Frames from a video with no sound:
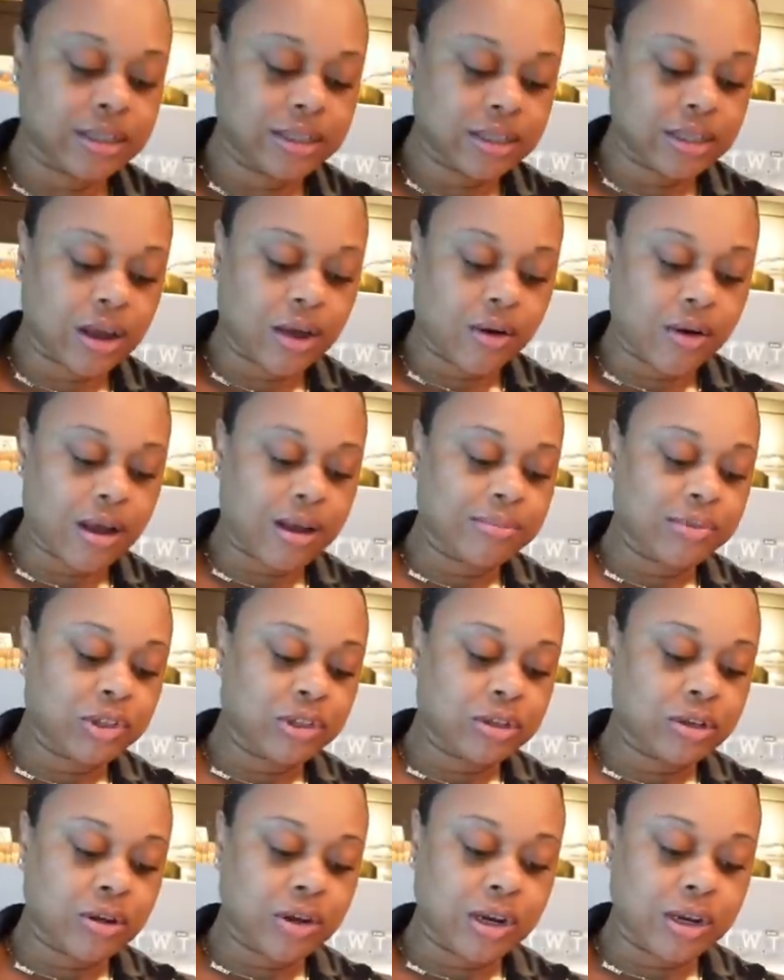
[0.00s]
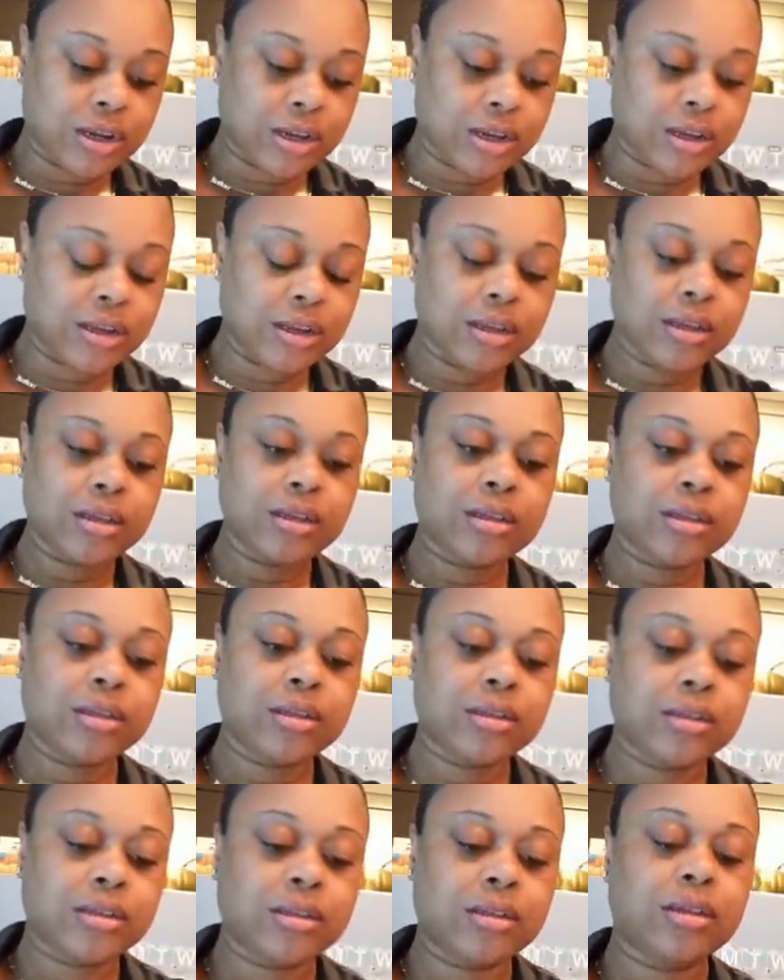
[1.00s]
So I'm just gonna
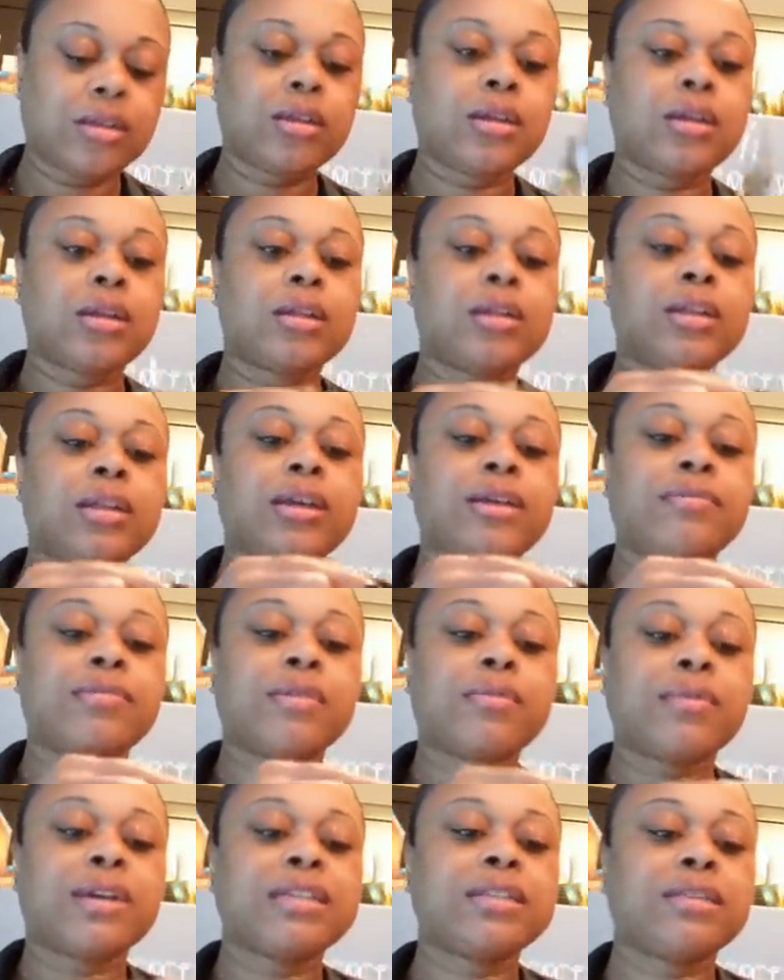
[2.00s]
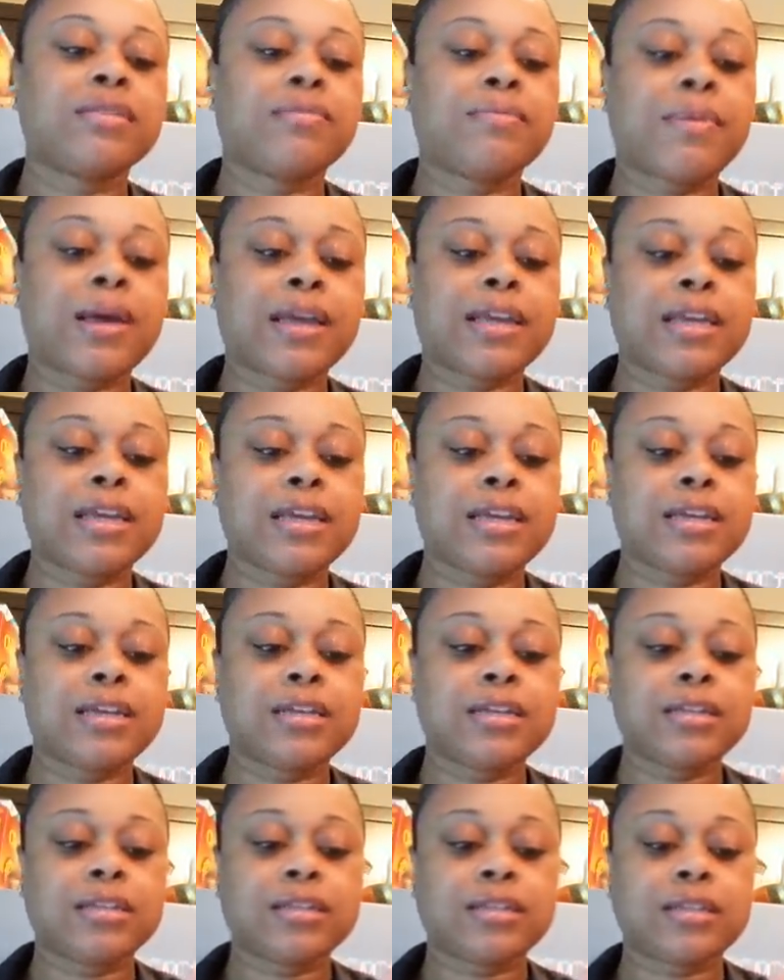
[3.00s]
leave the rest of my
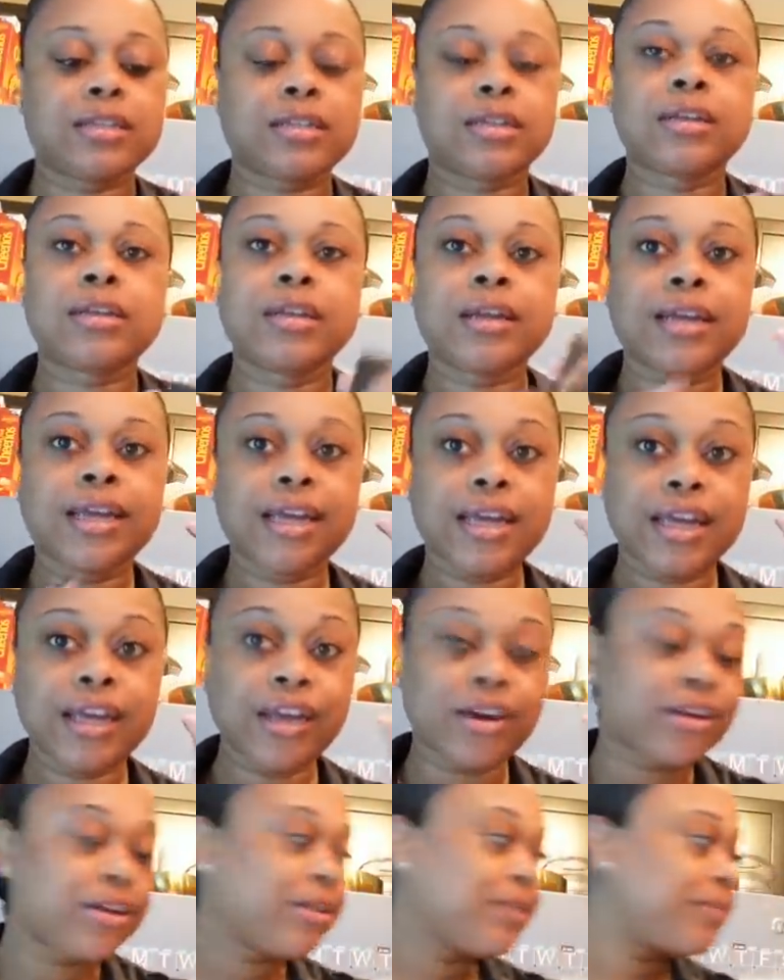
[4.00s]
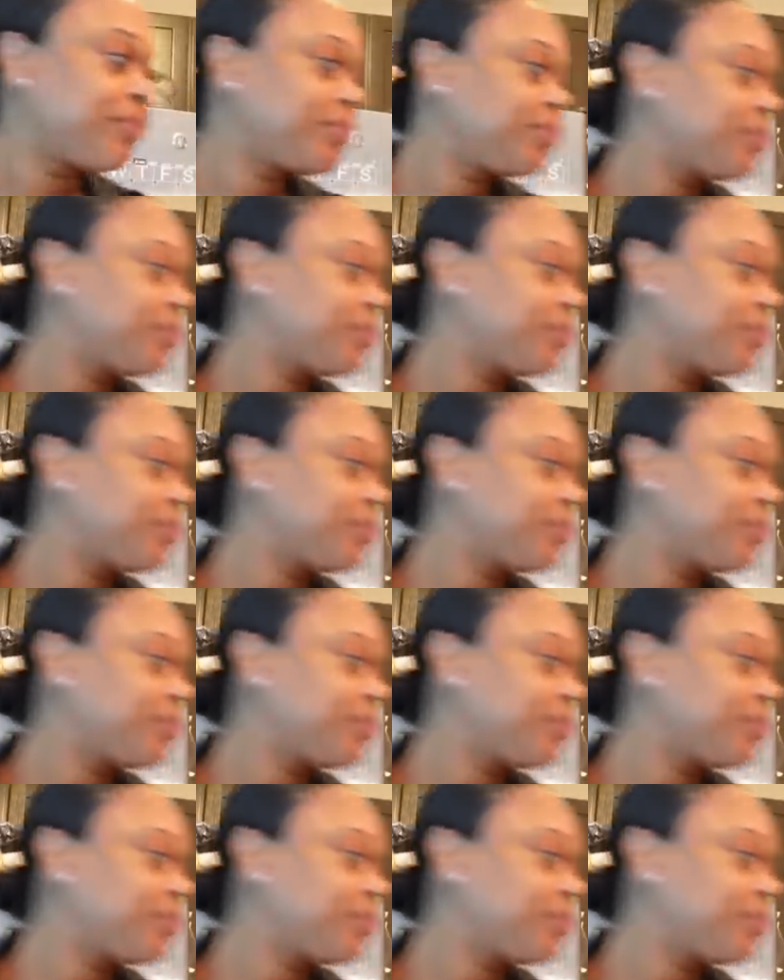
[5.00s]
keys here.